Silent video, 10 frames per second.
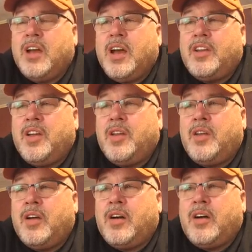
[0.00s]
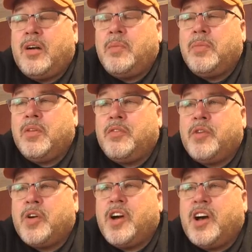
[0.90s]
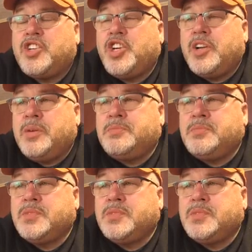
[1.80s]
I did focaccia.